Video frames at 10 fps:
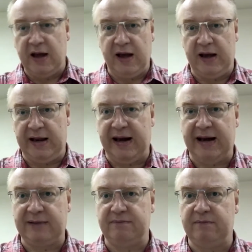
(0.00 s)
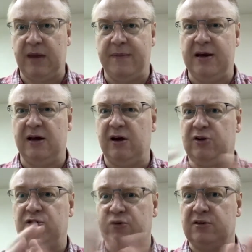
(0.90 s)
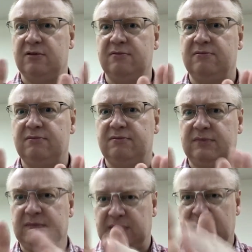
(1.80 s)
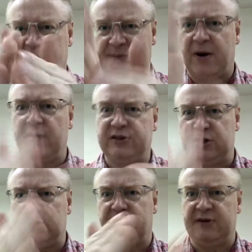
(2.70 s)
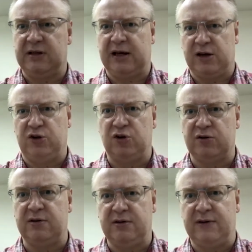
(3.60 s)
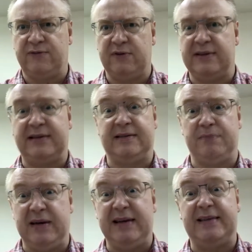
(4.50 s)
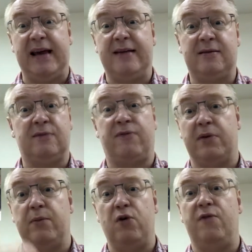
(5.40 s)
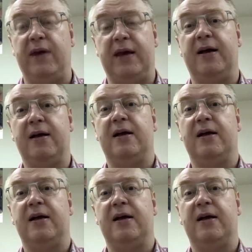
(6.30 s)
and it had maybe a dozen. It was partitioned off into like a dozen different mini sets from the movie.